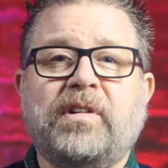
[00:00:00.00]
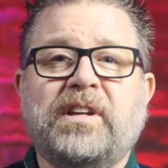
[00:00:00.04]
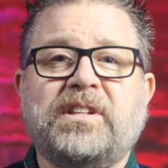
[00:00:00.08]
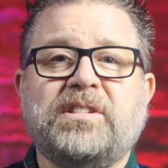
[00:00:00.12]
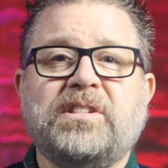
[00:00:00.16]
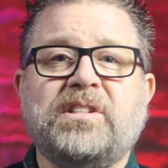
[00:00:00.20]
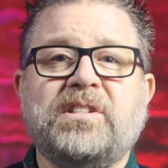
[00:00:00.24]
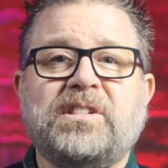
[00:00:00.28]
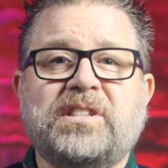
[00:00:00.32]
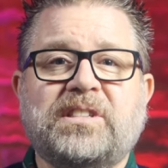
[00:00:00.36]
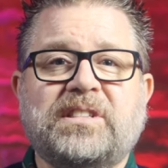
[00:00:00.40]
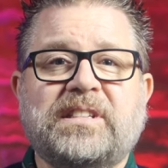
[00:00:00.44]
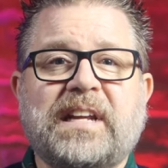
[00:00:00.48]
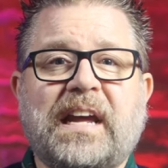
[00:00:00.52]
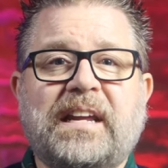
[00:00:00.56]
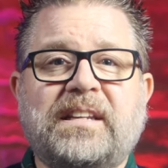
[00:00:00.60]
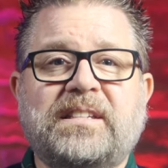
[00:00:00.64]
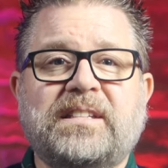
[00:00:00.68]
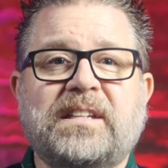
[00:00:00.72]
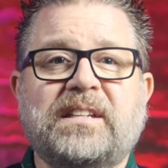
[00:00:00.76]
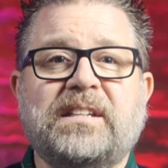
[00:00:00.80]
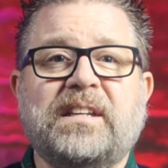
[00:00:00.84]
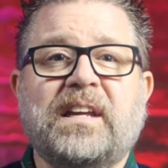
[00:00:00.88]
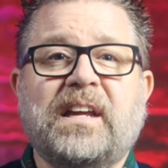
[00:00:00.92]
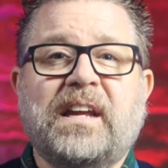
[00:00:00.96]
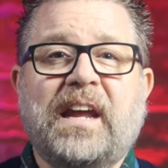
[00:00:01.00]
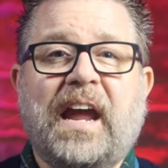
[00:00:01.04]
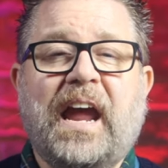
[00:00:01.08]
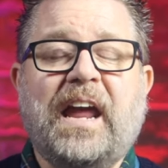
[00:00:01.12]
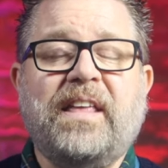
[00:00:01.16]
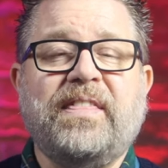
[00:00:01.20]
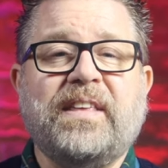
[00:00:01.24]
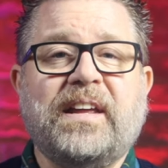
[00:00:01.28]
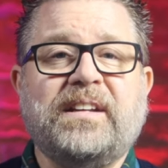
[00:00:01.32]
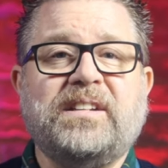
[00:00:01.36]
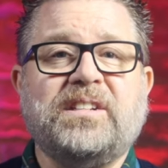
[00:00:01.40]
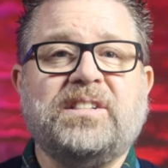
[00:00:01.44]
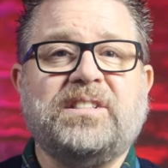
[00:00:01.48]
reasons stated
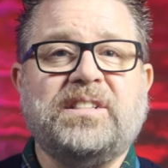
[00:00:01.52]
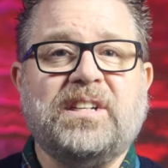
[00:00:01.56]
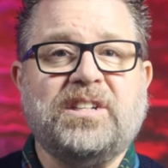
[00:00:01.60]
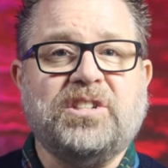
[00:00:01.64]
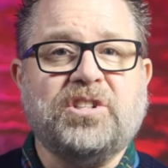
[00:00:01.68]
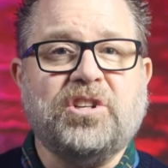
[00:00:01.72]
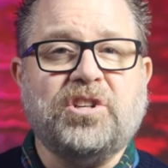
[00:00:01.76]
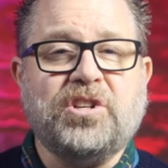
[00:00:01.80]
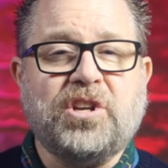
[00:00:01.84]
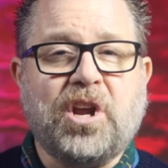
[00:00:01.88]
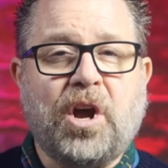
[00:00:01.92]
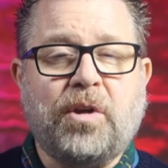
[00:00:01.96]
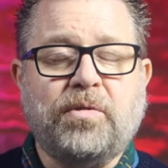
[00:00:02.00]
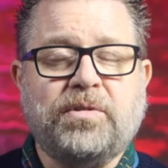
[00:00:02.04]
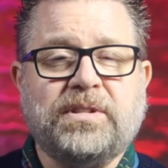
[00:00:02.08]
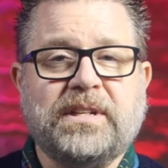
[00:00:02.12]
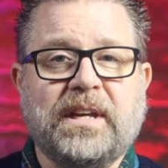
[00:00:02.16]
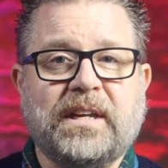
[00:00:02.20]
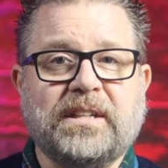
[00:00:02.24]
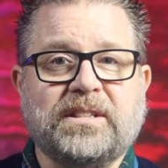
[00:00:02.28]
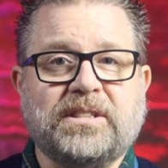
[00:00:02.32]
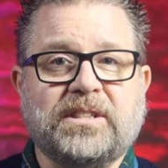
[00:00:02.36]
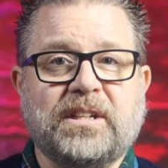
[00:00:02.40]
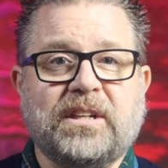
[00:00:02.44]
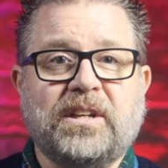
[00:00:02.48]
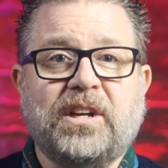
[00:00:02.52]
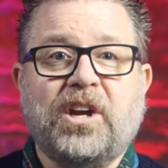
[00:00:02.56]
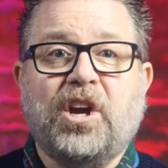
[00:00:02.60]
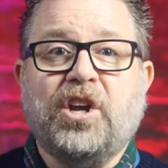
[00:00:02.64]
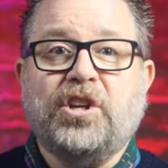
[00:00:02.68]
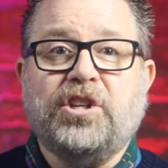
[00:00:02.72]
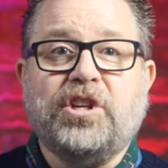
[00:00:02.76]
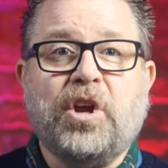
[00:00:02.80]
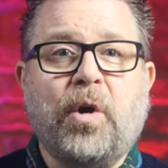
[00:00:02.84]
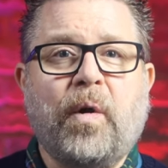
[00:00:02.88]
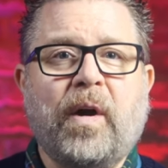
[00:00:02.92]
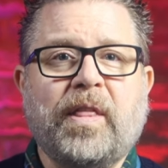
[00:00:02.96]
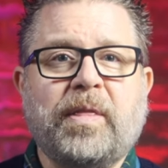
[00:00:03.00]
in their decision notice.
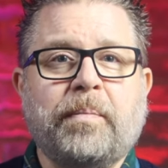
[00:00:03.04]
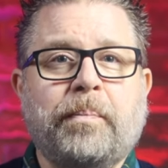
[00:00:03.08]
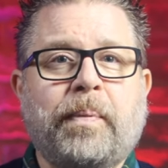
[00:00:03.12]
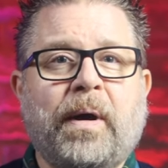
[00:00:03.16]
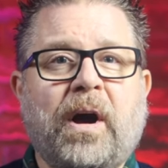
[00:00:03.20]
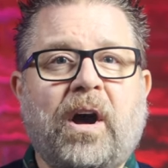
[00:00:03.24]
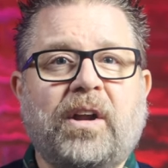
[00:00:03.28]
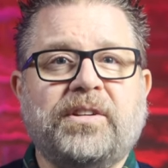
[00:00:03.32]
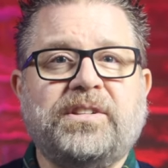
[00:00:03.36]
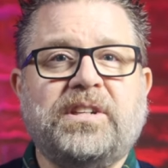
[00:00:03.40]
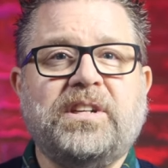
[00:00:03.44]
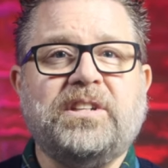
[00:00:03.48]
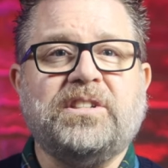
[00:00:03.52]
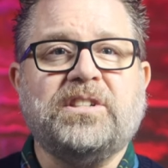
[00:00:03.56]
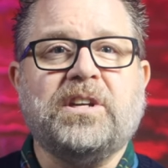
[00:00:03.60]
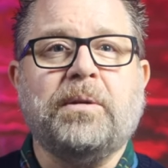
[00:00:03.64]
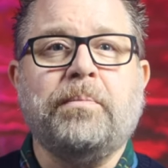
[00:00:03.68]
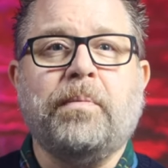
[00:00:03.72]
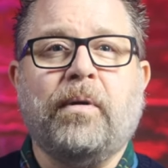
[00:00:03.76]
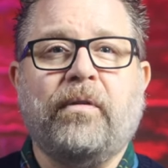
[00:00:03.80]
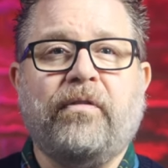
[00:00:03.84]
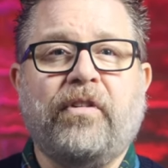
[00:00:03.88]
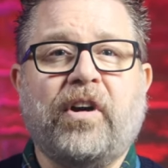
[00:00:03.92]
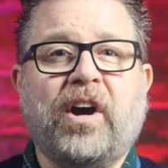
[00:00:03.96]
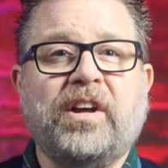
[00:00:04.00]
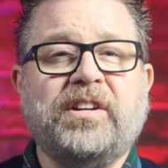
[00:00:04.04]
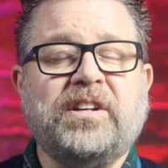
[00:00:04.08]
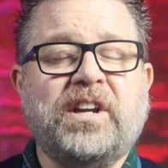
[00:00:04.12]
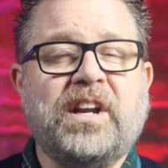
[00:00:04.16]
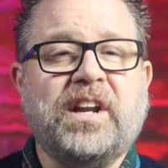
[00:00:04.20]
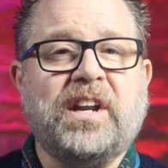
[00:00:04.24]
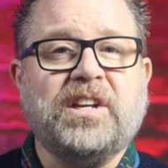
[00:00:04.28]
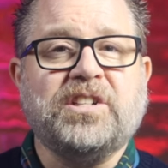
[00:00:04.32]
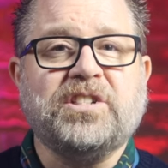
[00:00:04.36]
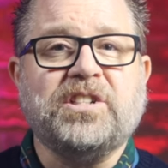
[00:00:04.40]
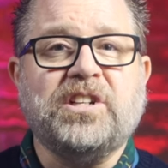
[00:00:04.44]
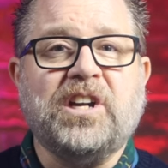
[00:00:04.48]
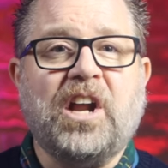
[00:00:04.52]
No other parties can provide
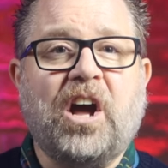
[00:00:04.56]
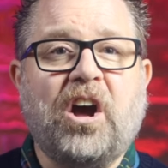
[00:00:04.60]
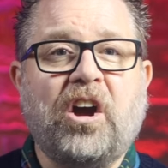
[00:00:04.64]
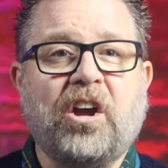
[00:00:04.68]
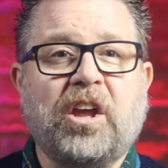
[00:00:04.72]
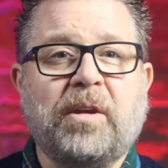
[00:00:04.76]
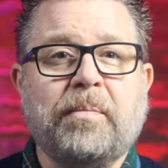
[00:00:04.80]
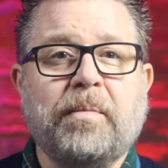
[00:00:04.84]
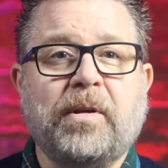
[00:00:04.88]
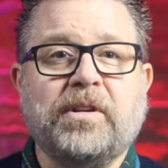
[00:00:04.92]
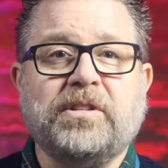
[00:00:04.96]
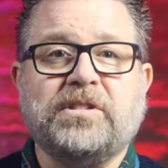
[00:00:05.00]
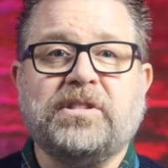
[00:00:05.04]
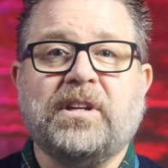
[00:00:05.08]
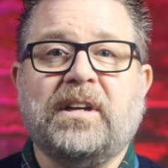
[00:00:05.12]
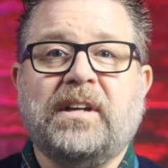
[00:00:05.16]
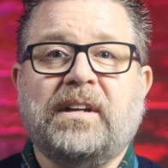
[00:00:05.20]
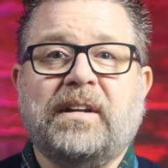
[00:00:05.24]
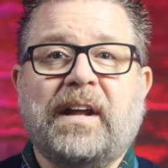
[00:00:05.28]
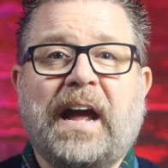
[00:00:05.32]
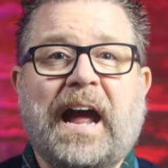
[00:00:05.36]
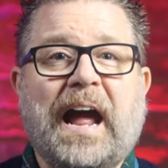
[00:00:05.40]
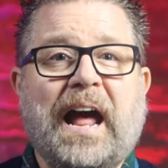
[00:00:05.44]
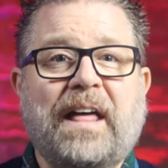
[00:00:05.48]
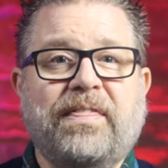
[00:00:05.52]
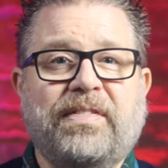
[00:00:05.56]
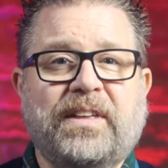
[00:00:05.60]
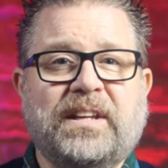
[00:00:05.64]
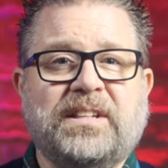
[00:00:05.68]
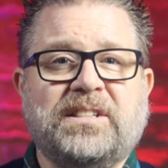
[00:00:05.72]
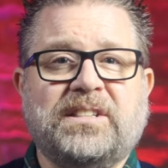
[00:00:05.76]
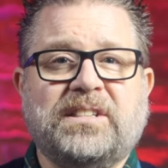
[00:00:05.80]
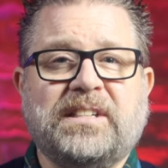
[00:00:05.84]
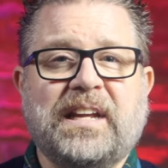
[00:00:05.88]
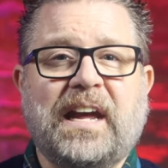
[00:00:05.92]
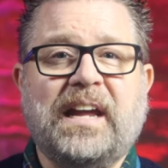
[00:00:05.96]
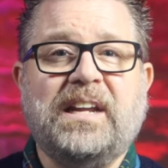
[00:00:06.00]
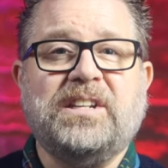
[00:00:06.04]
additional argument at this
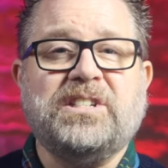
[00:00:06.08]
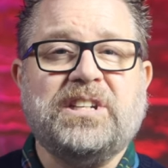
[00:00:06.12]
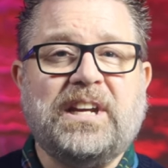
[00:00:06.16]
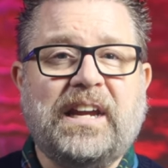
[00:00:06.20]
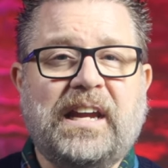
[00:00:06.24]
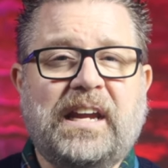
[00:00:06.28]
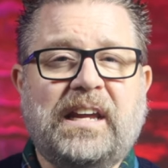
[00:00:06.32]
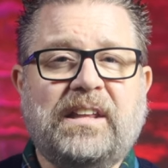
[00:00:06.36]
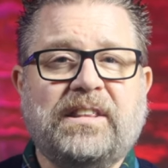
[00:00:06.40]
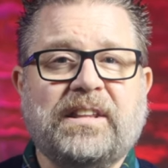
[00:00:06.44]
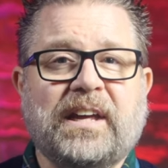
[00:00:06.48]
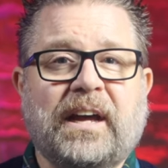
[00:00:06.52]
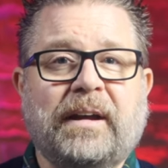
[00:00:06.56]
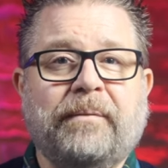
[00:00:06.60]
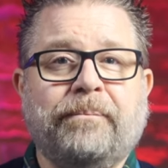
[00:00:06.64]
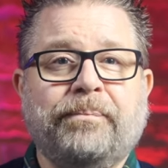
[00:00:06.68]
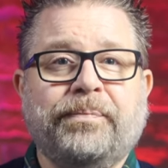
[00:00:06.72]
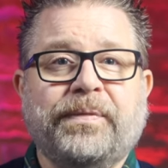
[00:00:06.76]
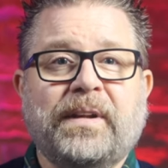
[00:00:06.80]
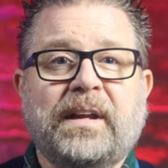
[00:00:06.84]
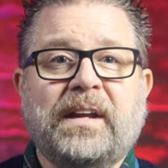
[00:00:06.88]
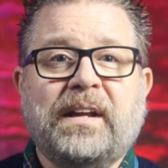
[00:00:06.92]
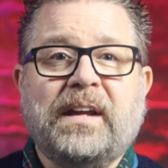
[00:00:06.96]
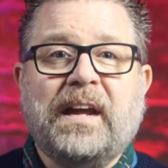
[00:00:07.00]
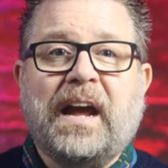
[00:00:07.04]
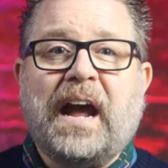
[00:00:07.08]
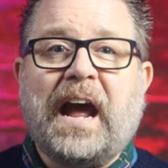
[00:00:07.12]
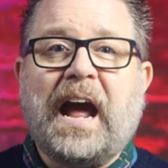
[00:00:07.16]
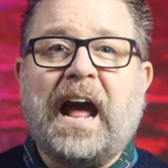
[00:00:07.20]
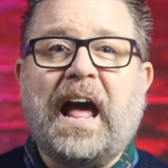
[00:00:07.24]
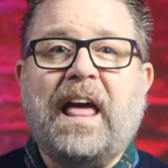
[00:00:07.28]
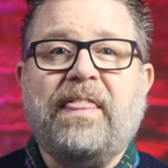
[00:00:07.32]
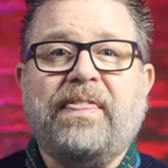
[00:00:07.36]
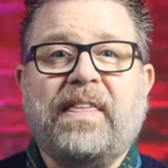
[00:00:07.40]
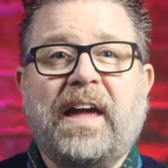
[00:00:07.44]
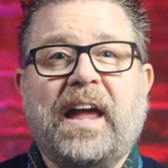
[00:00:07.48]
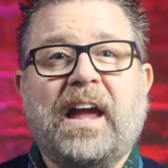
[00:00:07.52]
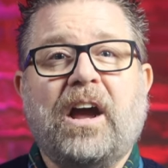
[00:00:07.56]
stage either.
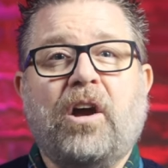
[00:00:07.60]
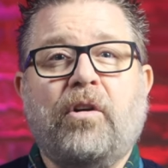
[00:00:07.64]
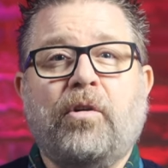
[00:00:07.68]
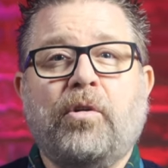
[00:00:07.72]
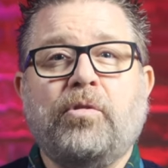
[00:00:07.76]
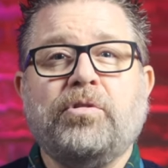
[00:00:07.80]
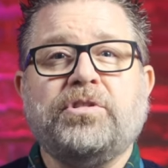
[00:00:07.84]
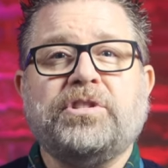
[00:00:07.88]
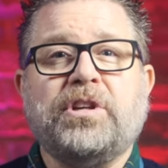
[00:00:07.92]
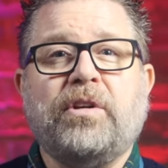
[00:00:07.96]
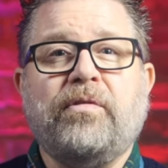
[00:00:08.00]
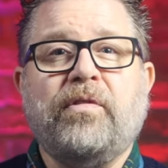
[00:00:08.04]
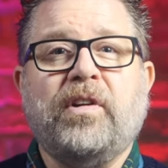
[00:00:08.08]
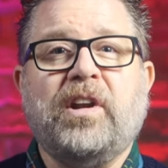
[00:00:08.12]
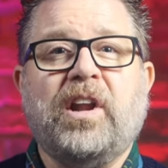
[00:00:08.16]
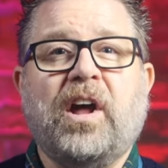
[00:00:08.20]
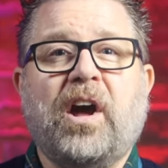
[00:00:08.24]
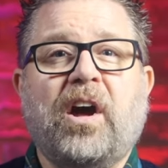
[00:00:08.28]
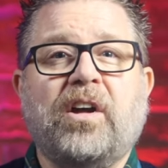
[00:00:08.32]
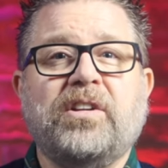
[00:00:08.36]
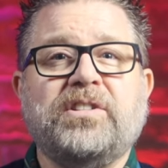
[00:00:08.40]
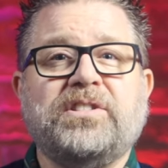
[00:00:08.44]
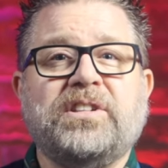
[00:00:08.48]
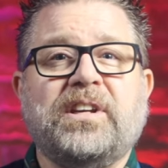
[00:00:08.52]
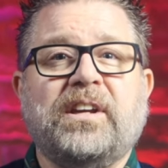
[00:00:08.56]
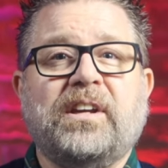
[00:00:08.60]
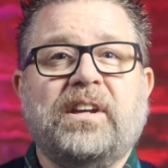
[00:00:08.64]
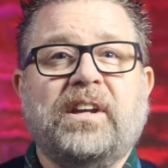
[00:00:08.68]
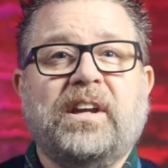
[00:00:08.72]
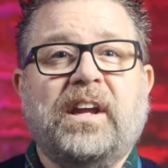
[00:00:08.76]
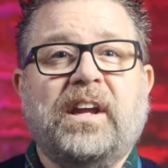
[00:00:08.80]
And they are also reliant